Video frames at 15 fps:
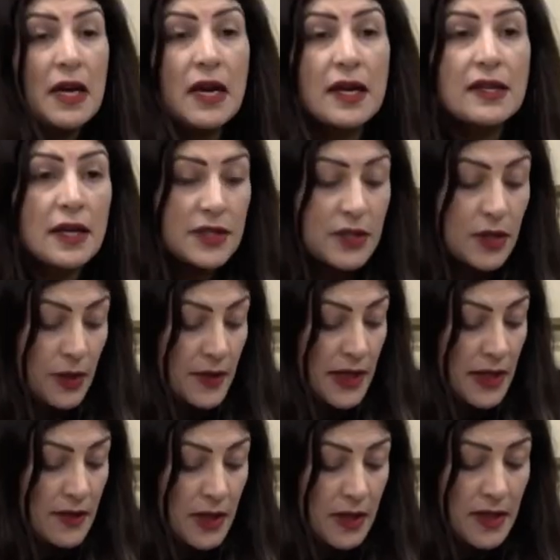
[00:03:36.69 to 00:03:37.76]
And I know that
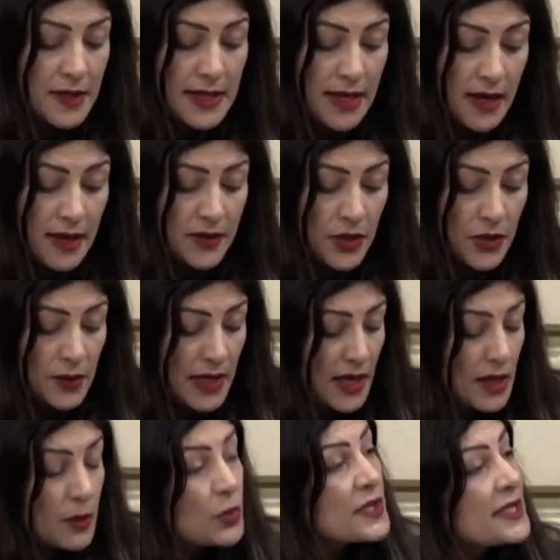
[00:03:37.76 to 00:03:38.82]
in the years ahead, the
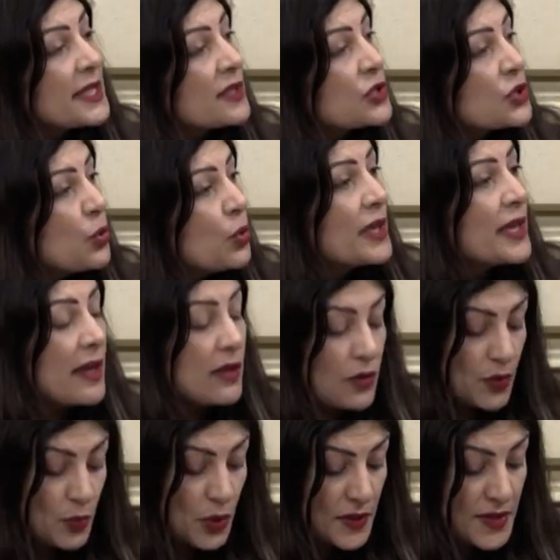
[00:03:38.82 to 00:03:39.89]
UK will stand tall again
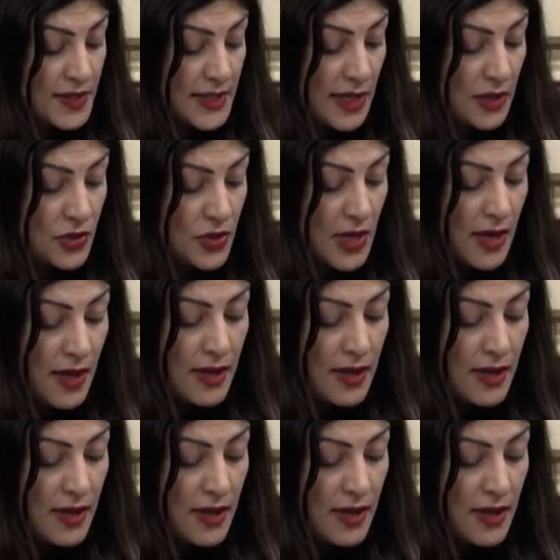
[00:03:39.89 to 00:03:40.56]
on the world stage.